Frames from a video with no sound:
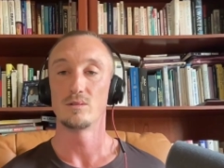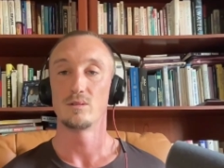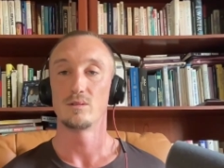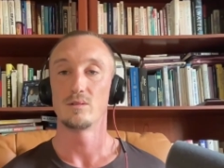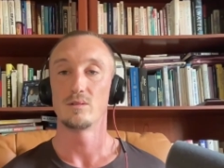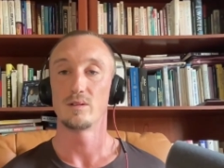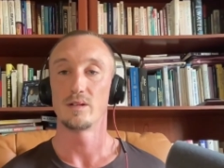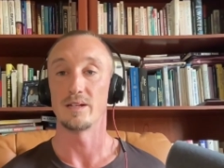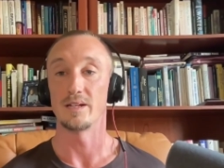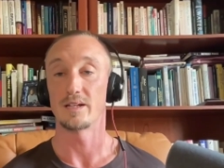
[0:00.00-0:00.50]

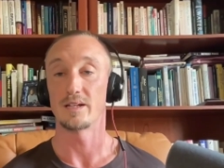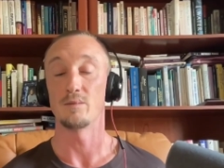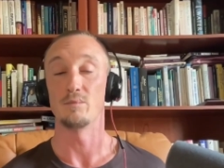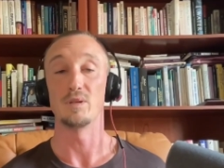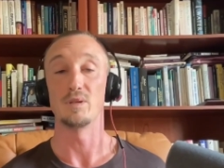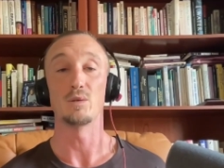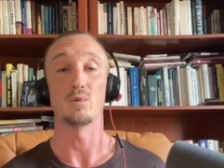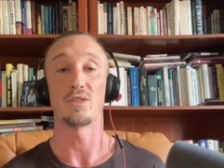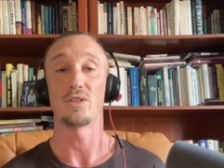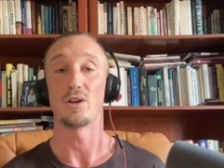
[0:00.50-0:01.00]
And it can be
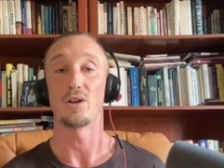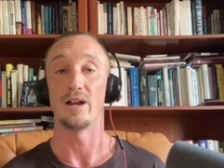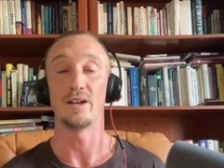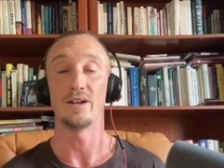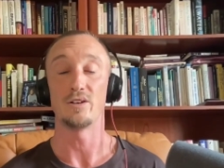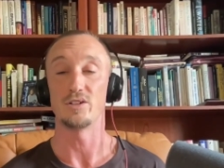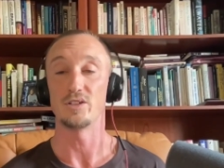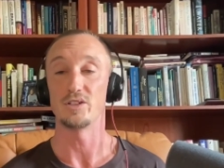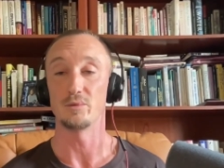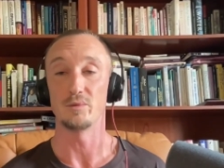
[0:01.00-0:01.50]
with our
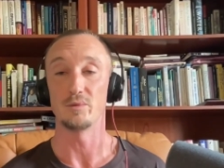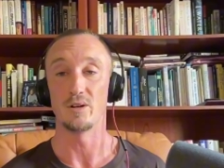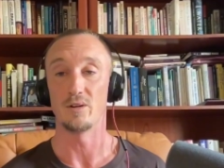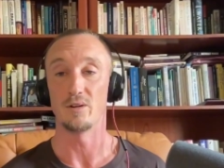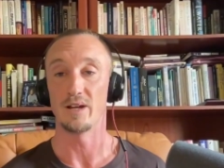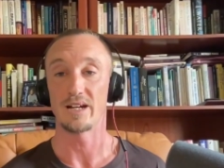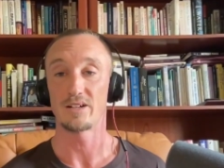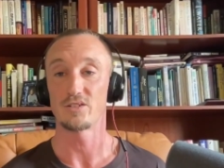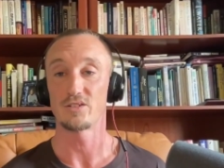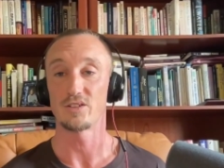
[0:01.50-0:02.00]
energy. We don't
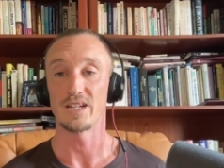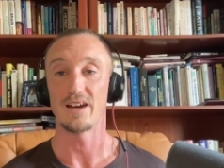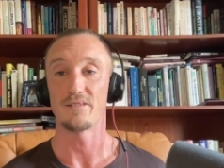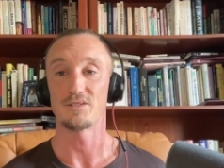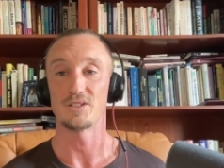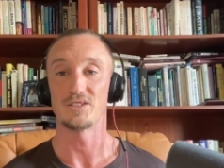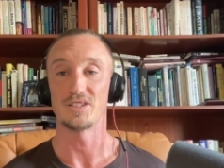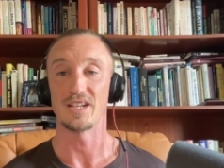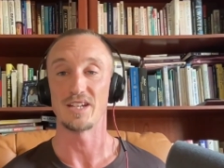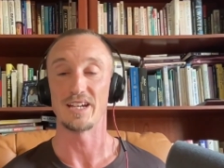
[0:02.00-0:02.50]
actually have to
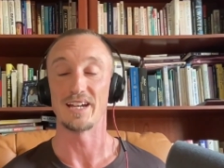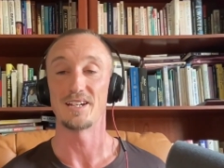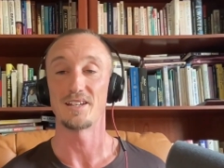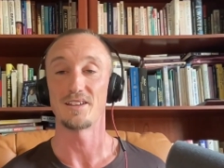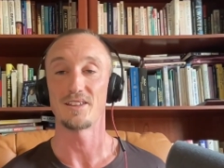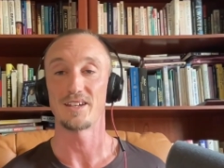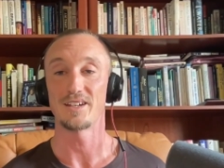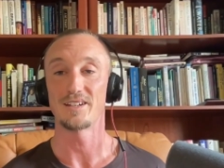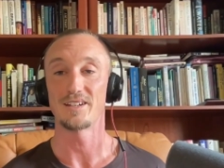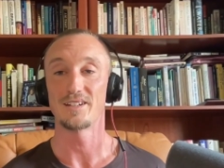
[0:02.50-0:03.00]
say
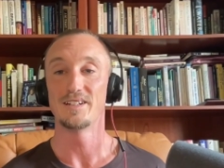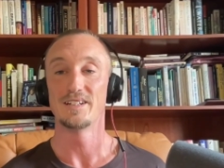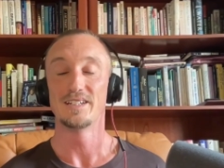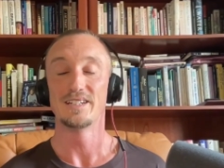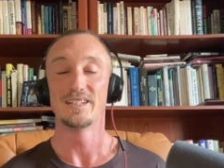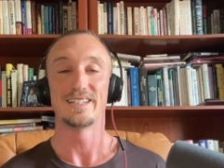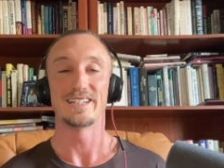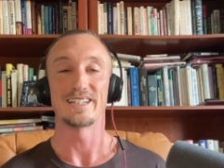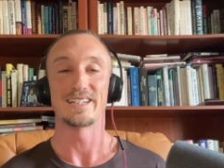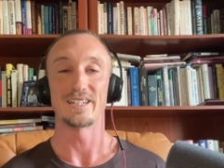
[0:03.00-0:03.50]
anything.
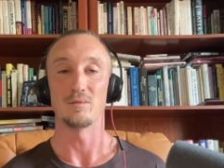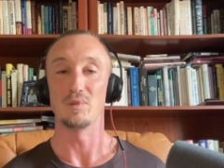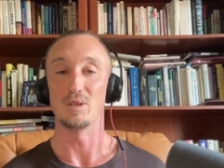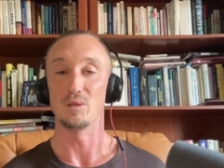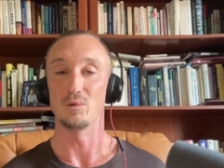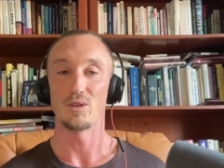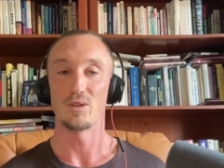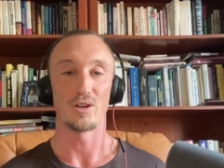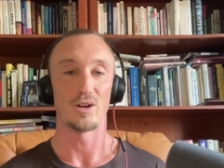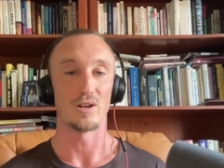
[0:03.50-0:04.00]
It can be
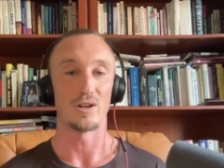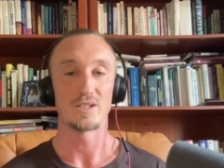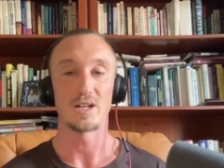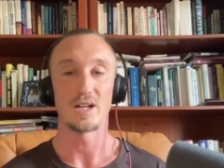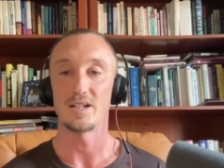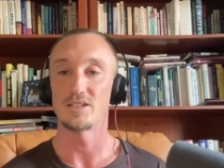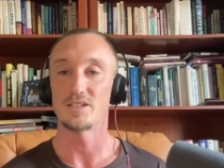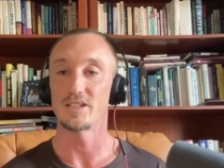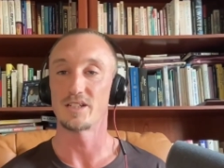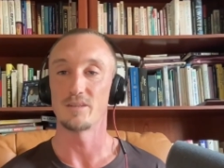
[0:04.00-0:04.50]
with our
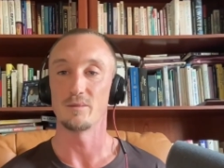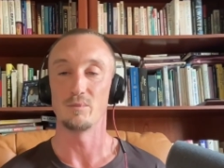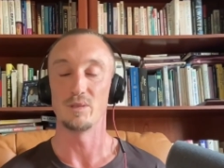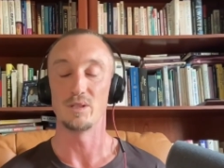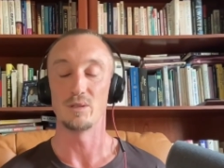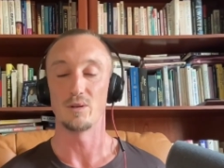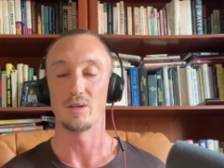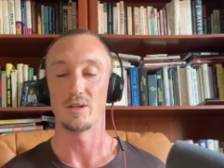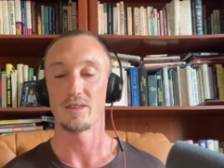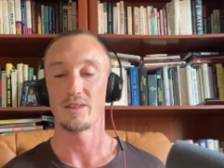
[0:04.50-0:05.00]
touch. It could be
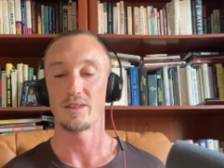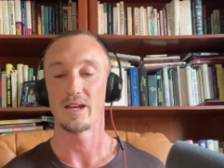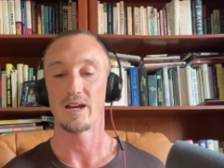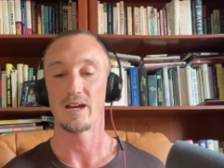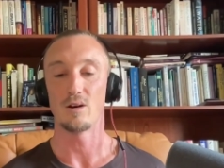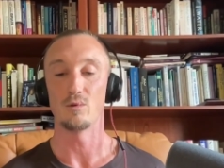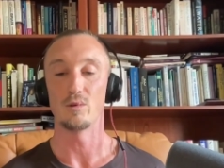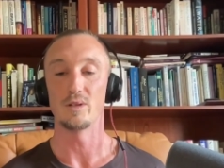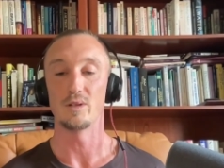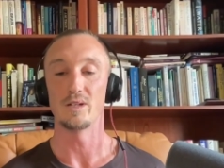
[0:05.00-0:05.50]
with how
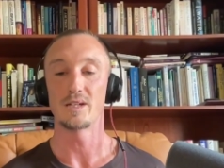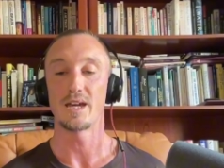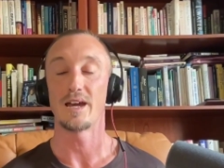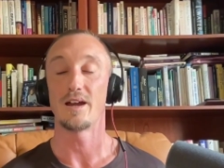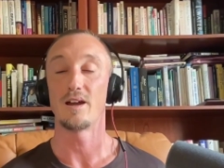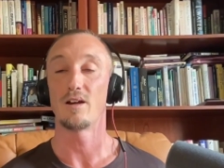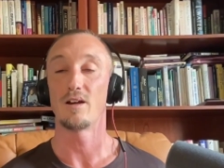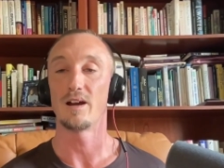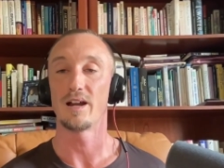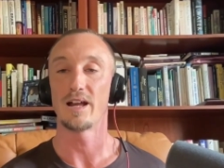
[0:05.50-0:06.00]
we
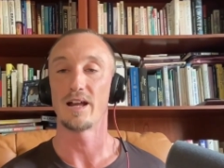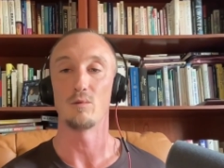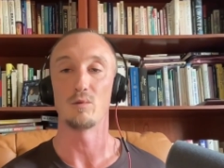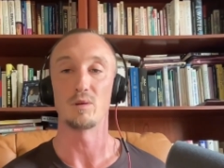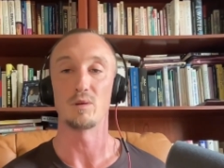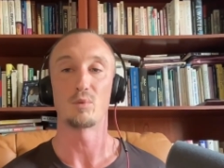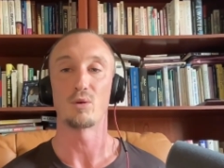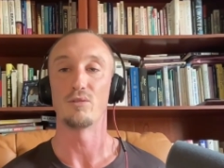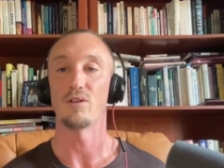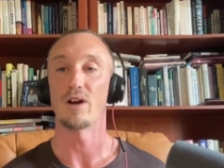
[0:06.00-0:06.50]
care and how we
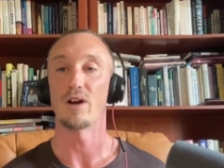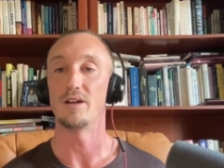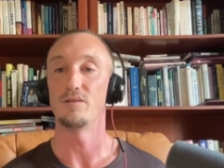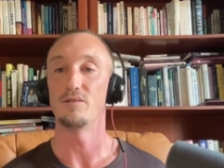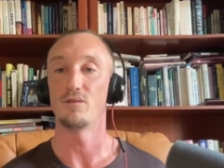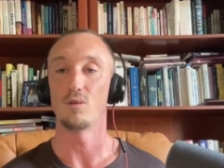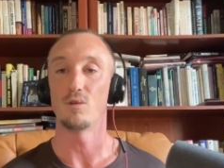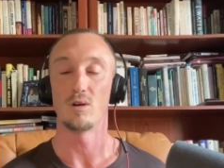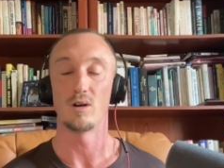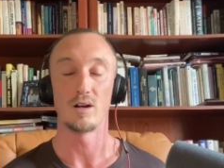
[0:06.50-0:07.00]
provide
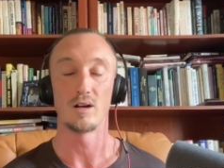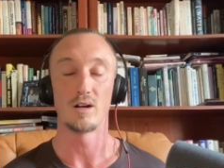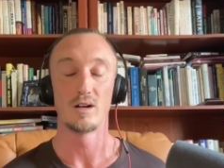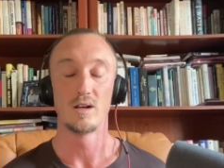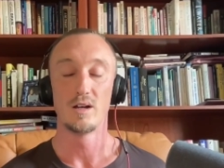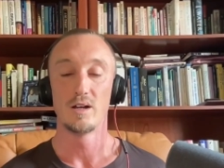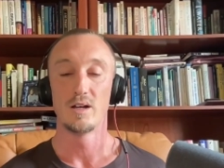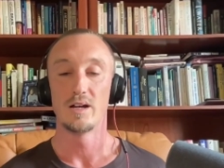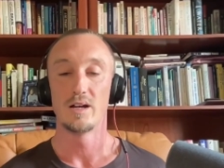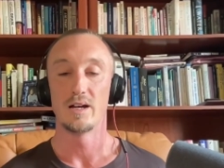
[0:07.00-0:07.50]
for.
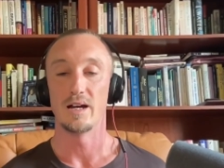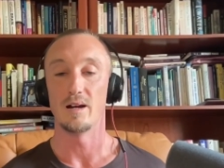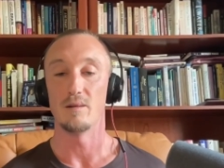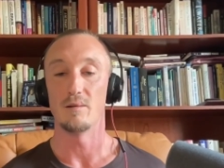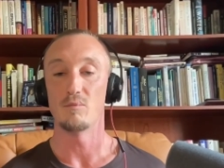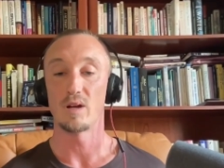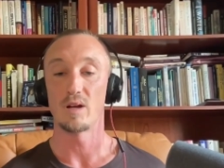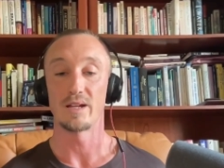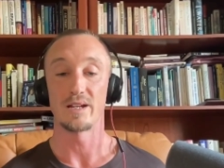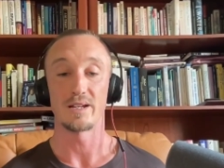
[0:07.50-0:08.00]

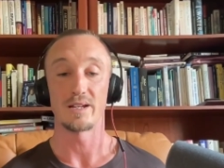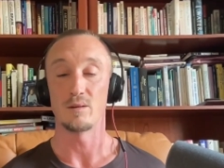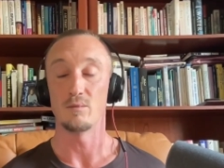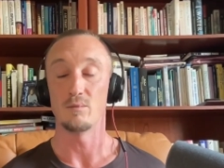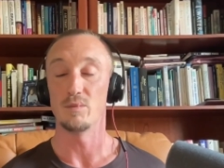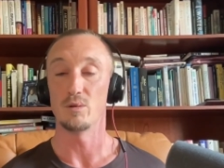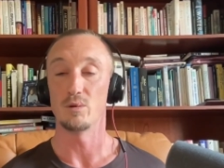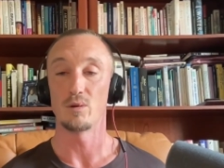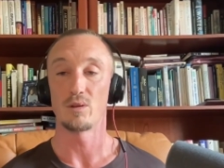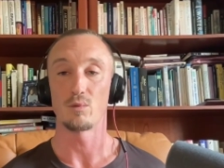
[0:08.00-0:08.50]
And it can
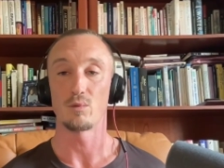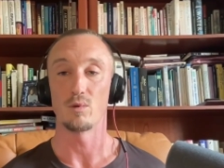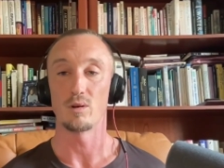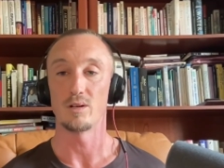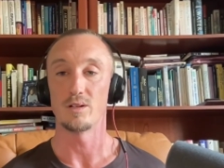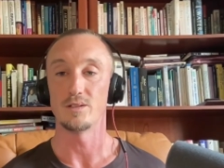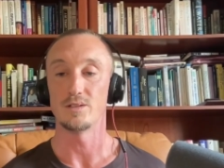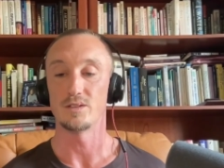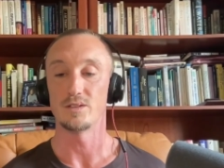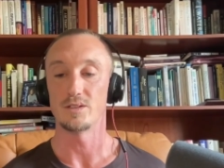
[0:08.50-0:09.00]
be with
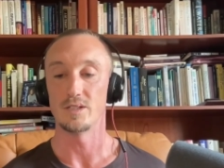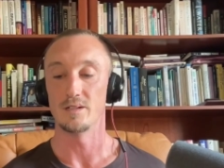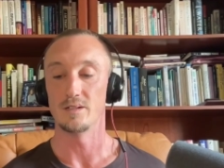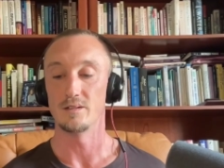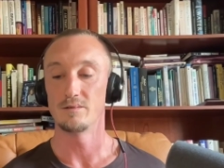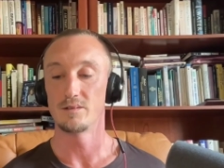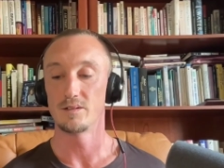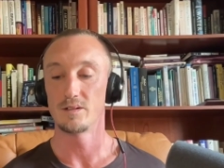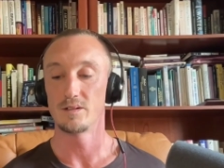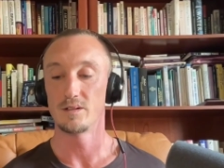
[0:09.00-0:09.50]
words and
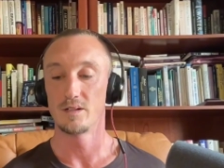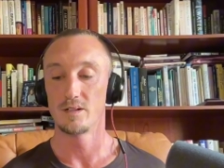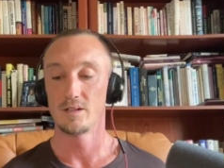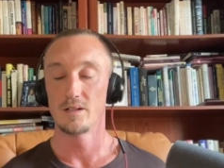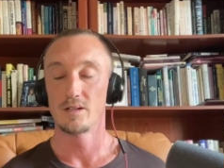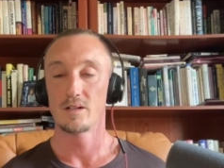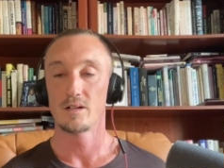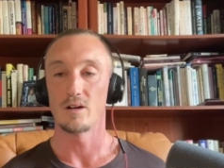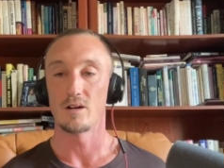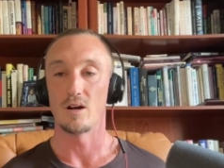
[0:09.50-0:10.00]

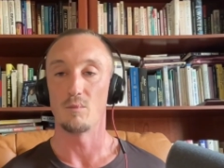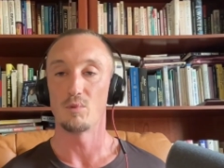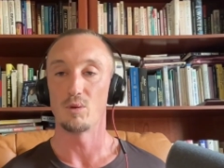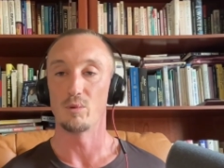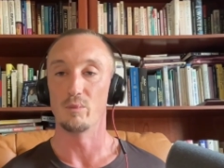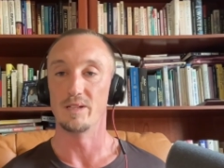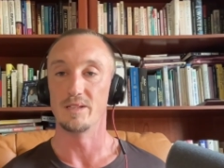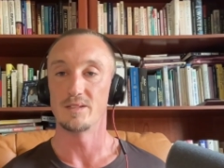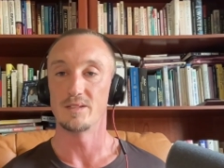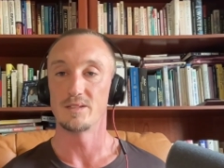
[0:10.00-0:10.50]

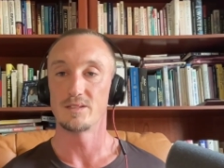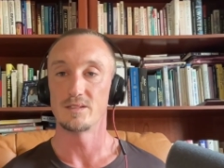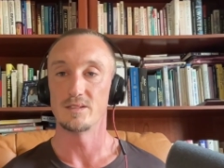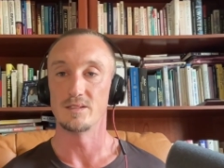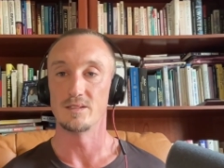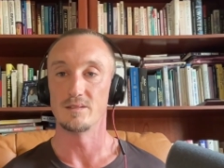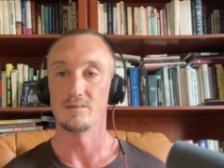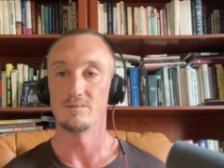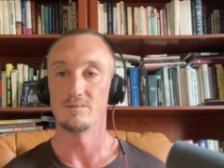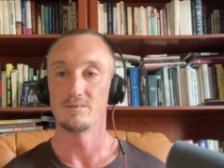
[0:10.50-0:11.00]
compliments
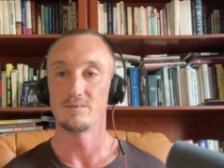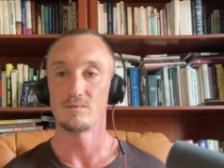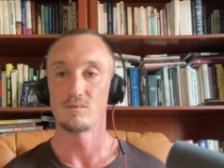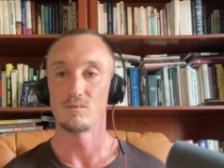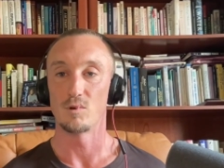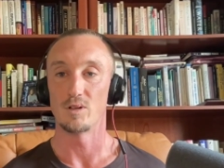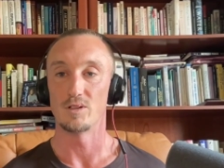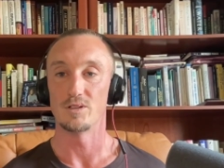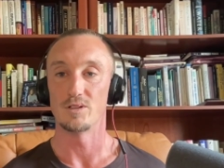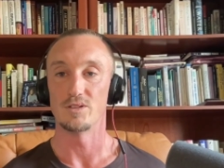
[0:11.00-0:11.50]
and
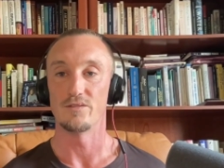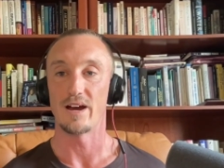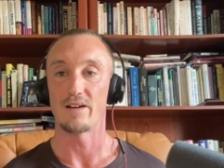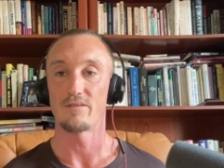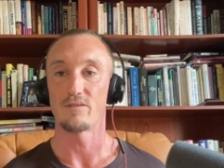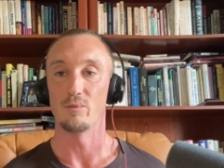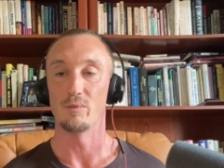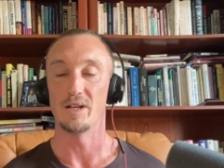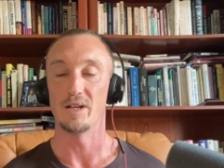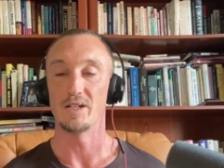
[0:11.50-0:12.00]
words of
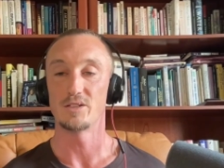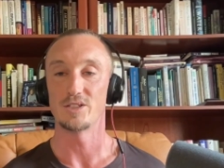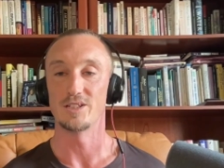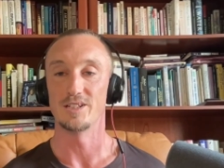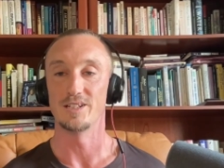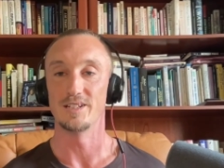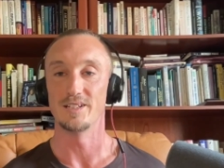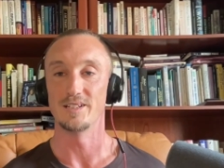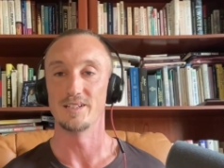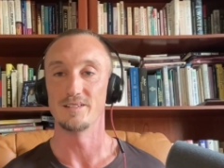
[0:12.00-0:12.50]

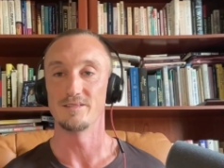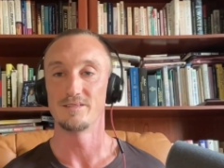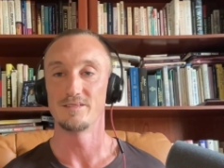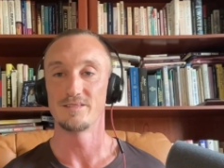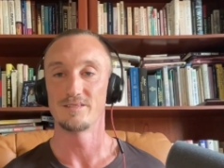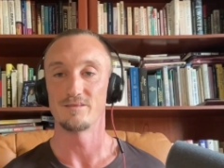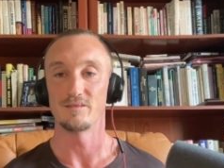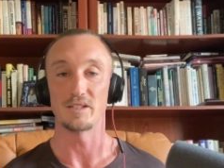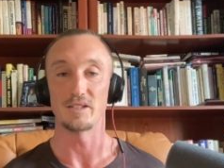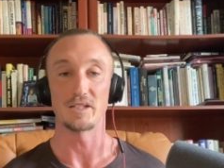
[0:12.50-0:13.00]
affirmation. And
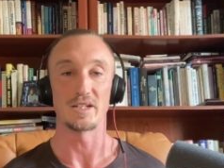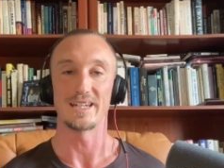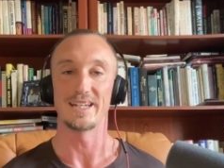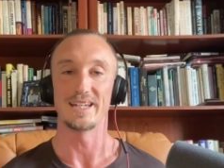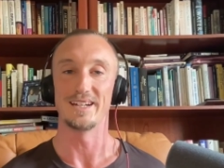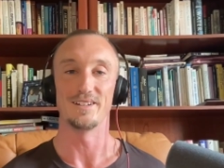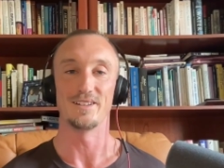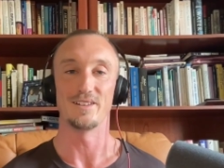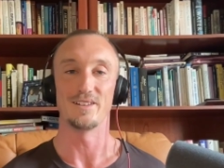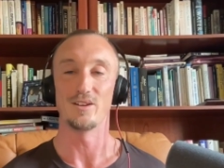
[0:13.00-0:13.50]
we could get
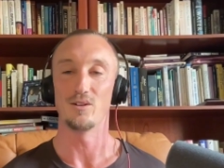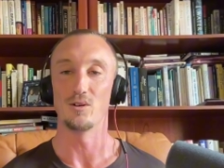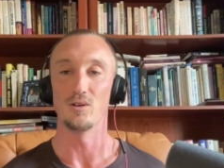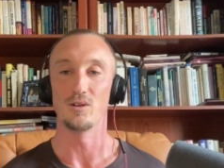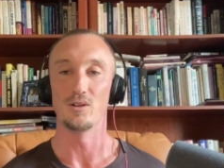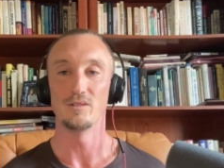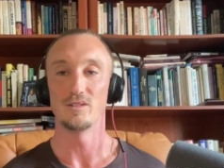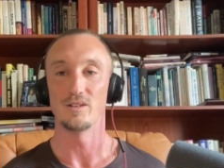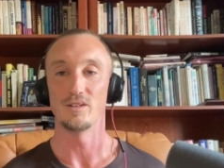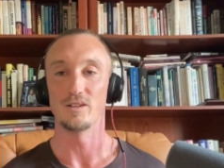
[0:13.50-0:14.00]
into the
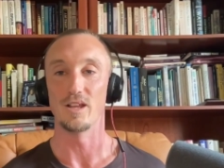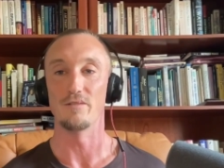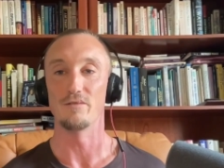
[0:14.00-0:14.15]
whole love